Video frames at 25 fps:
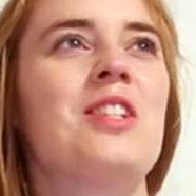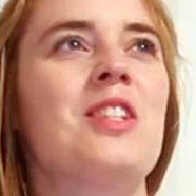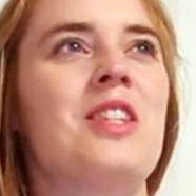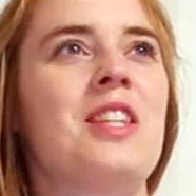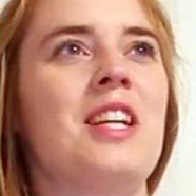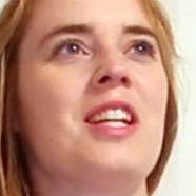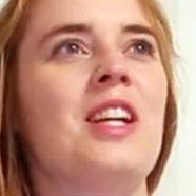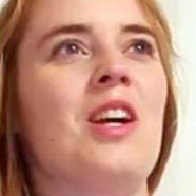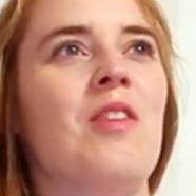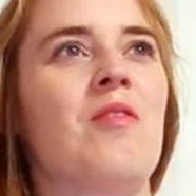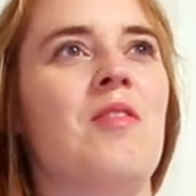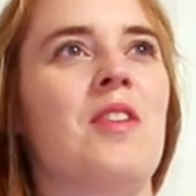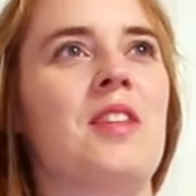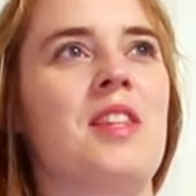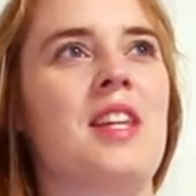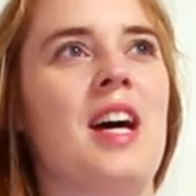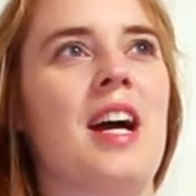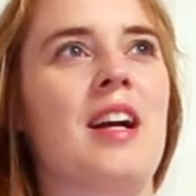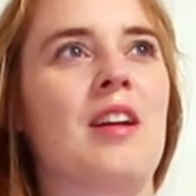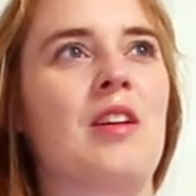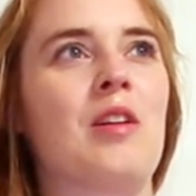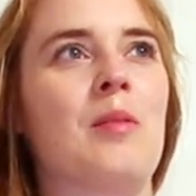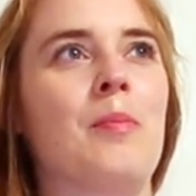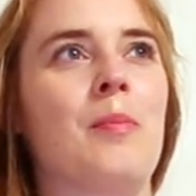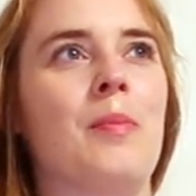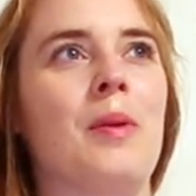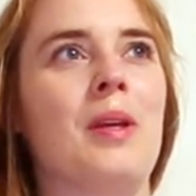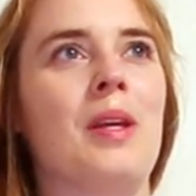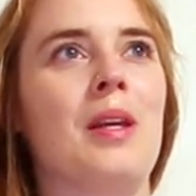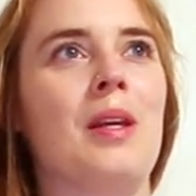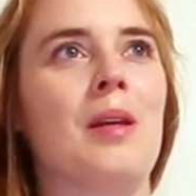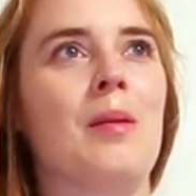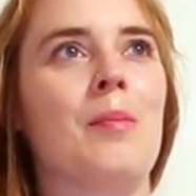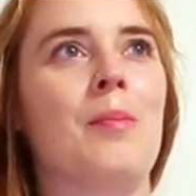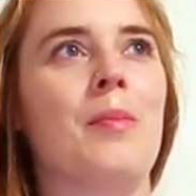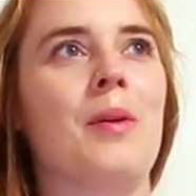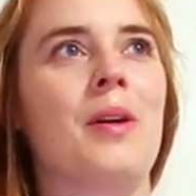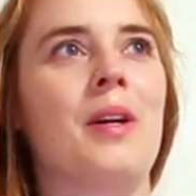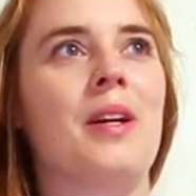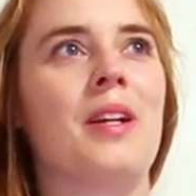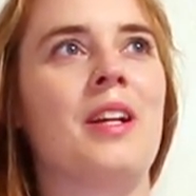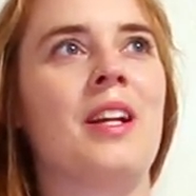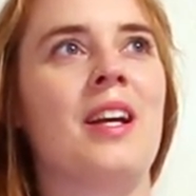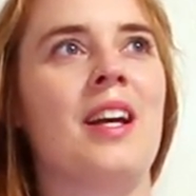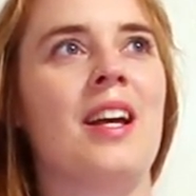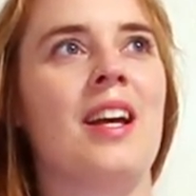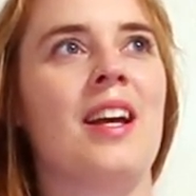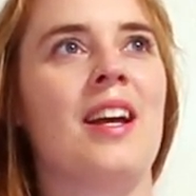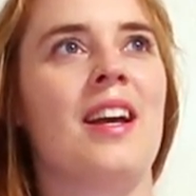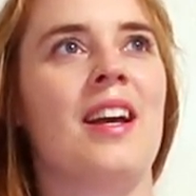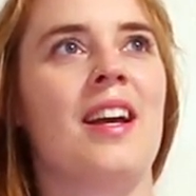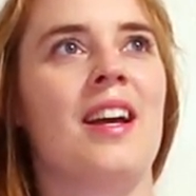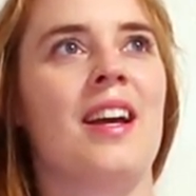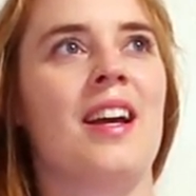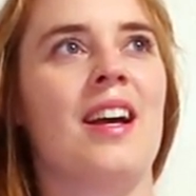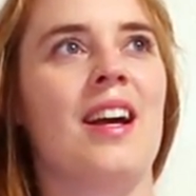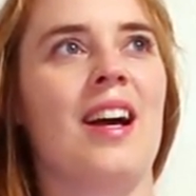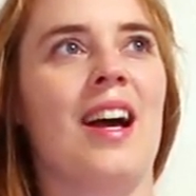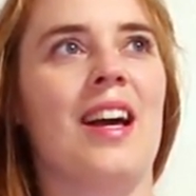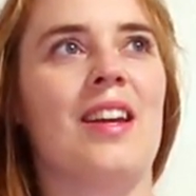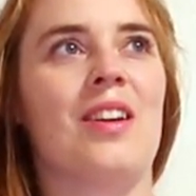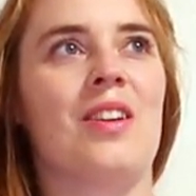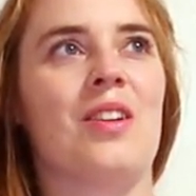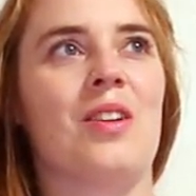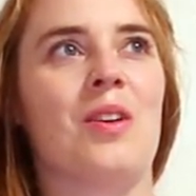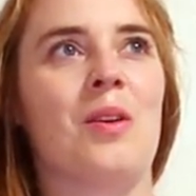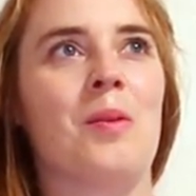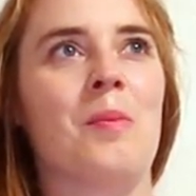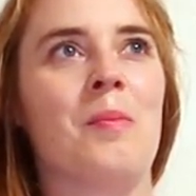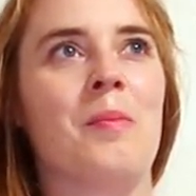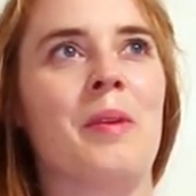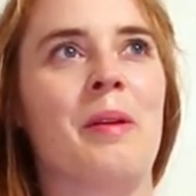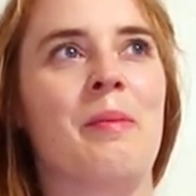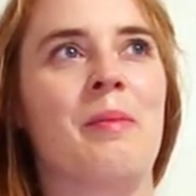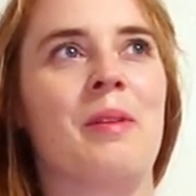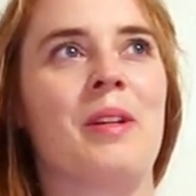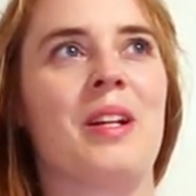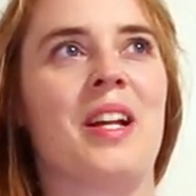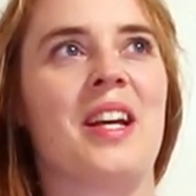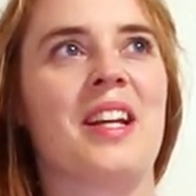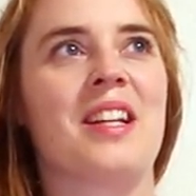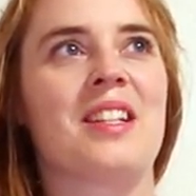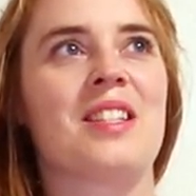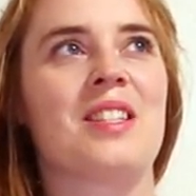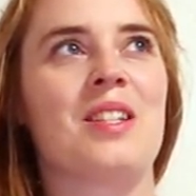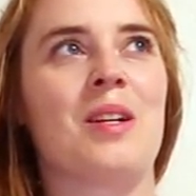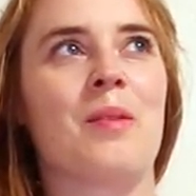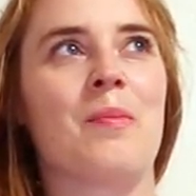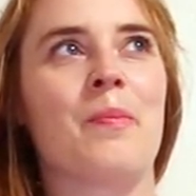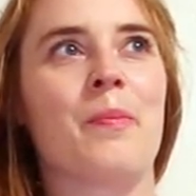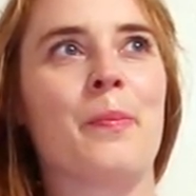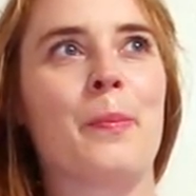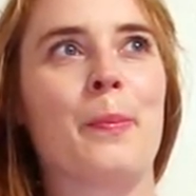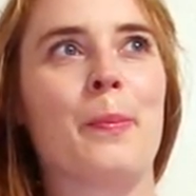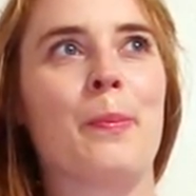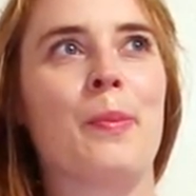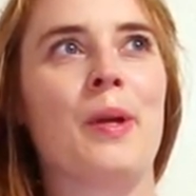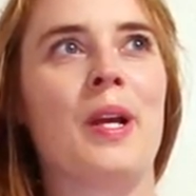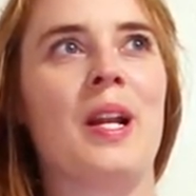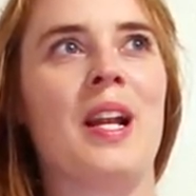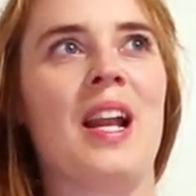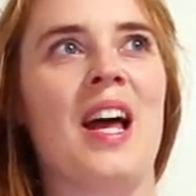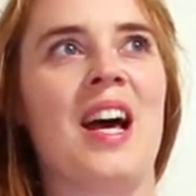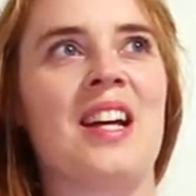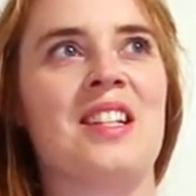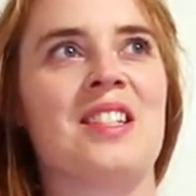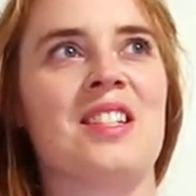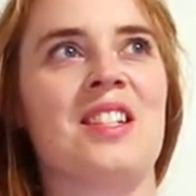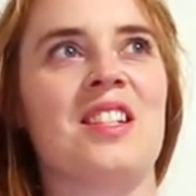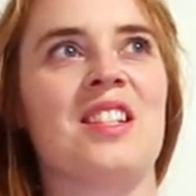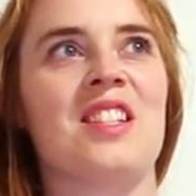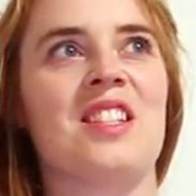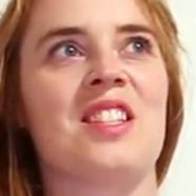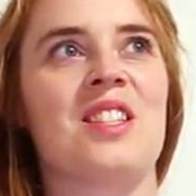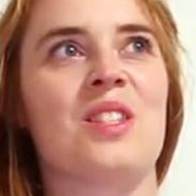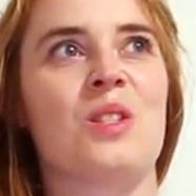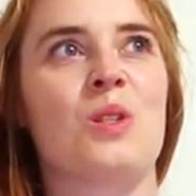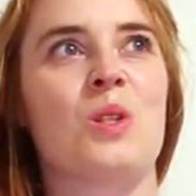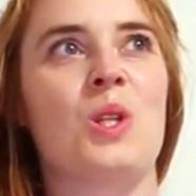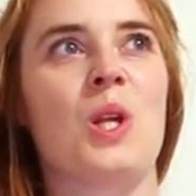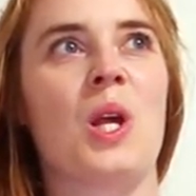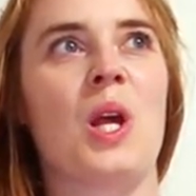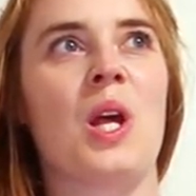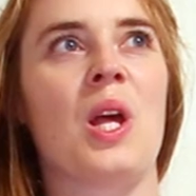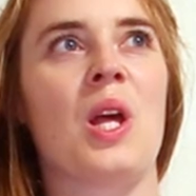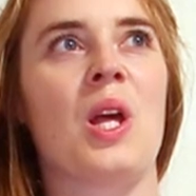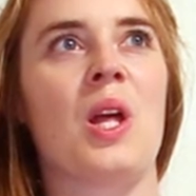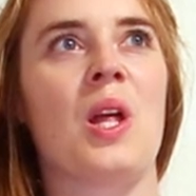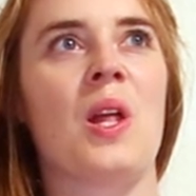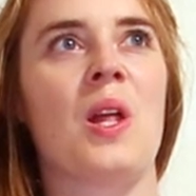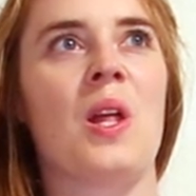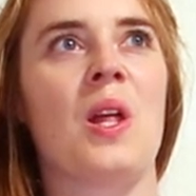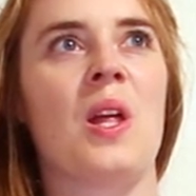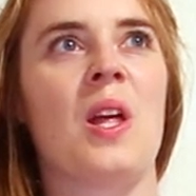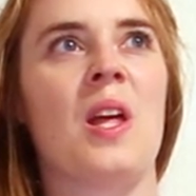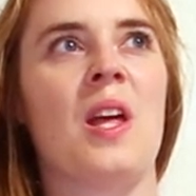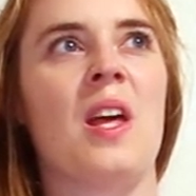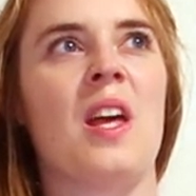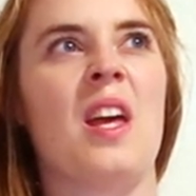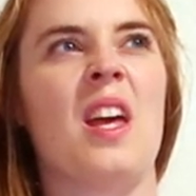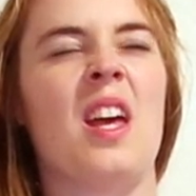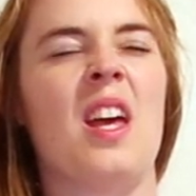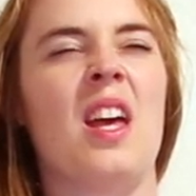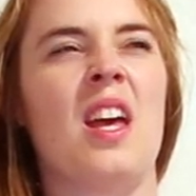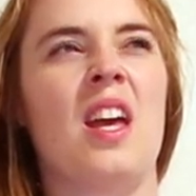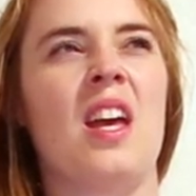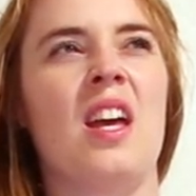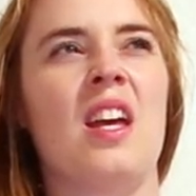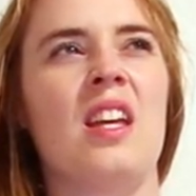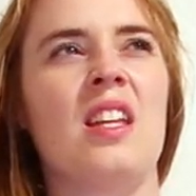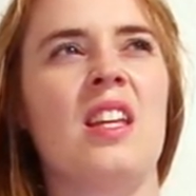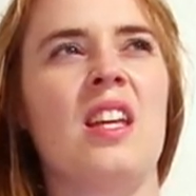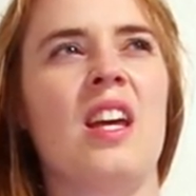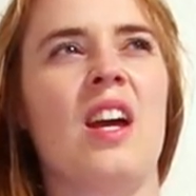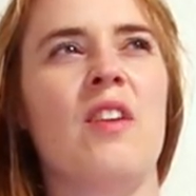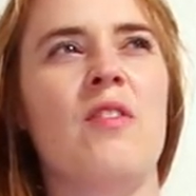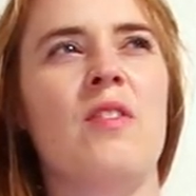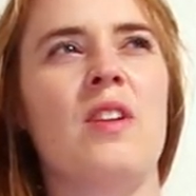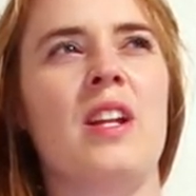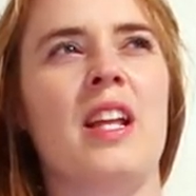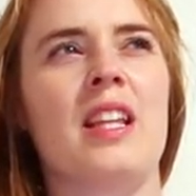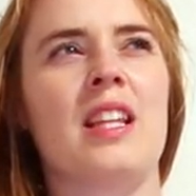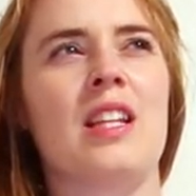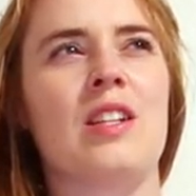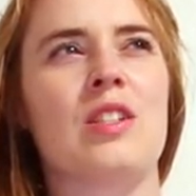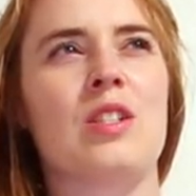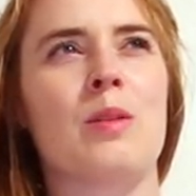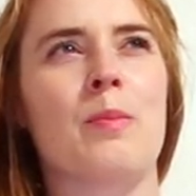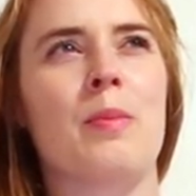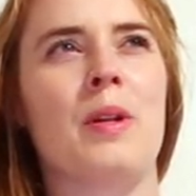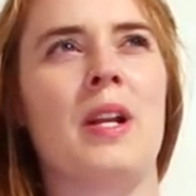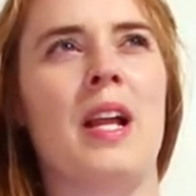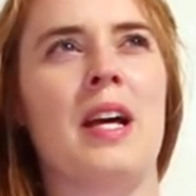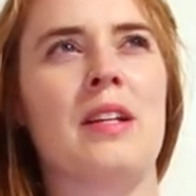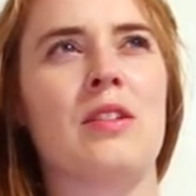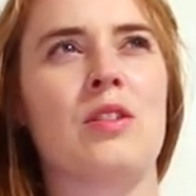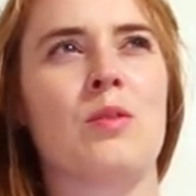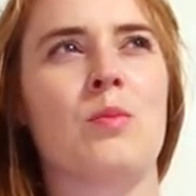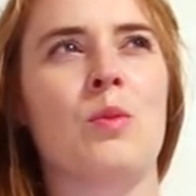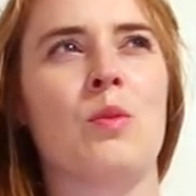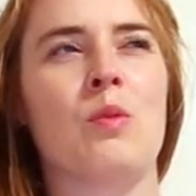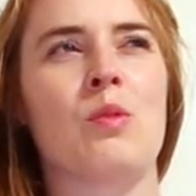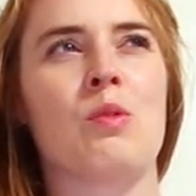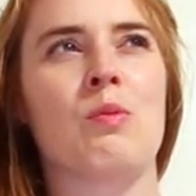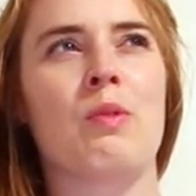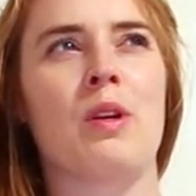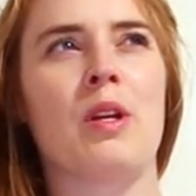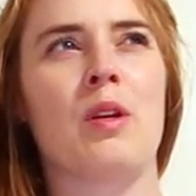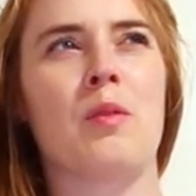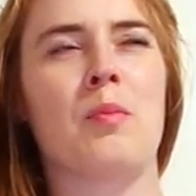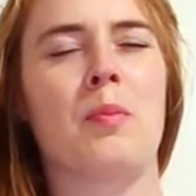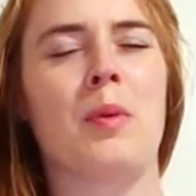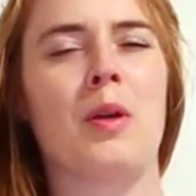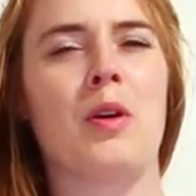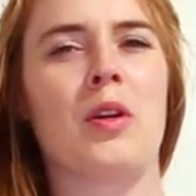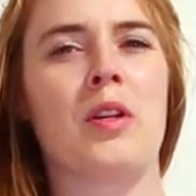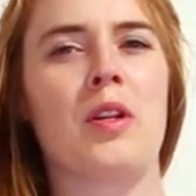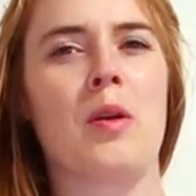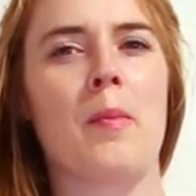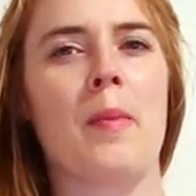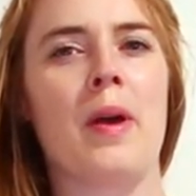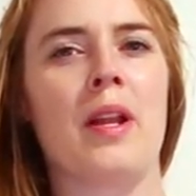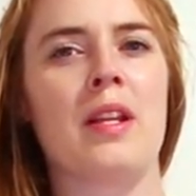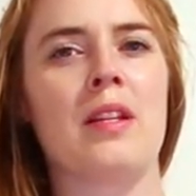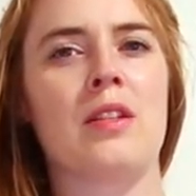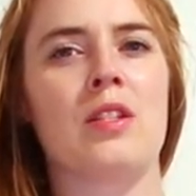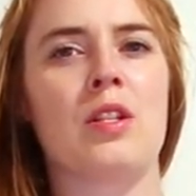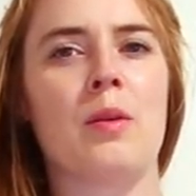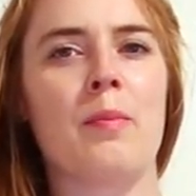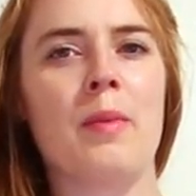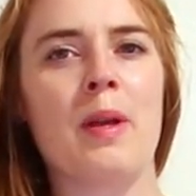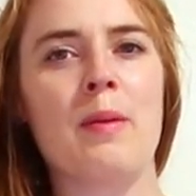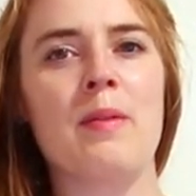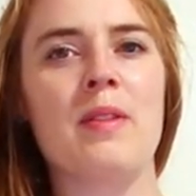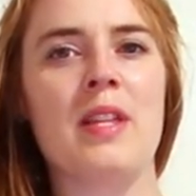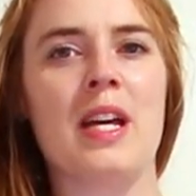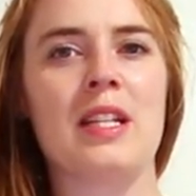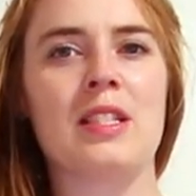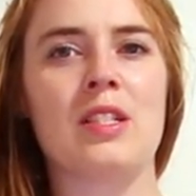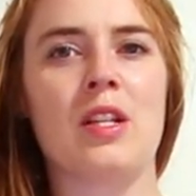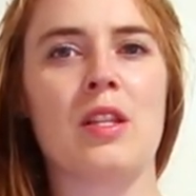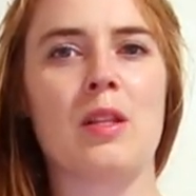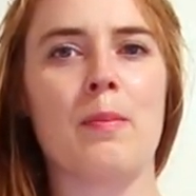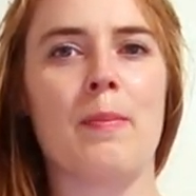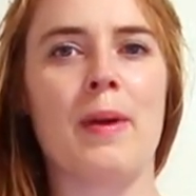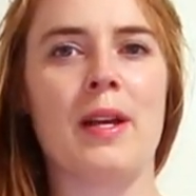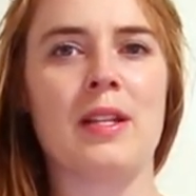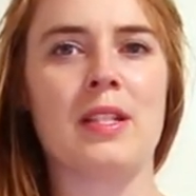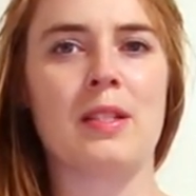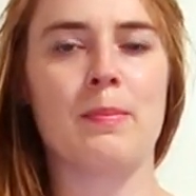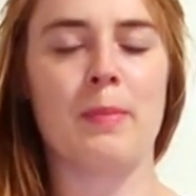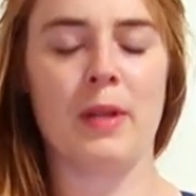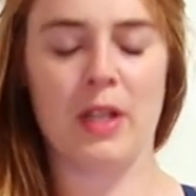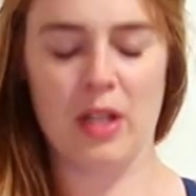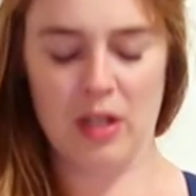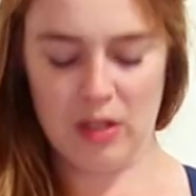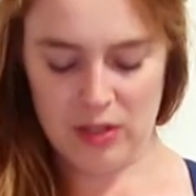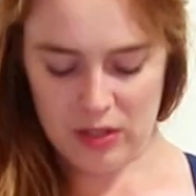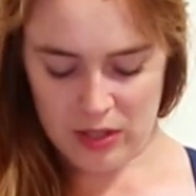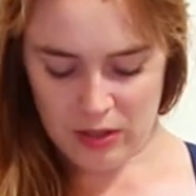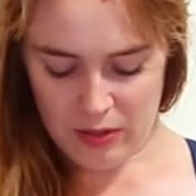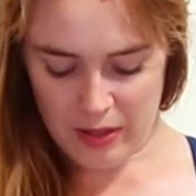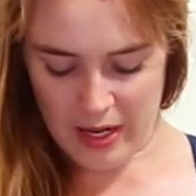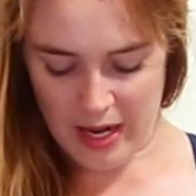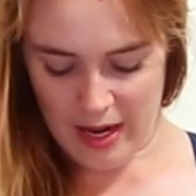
to think of what that could be, but I don't know, maybe like some Pilates. Yeah, I feel like there's some Pilates moves where you'd be on your belly. So maybe that's not the best because you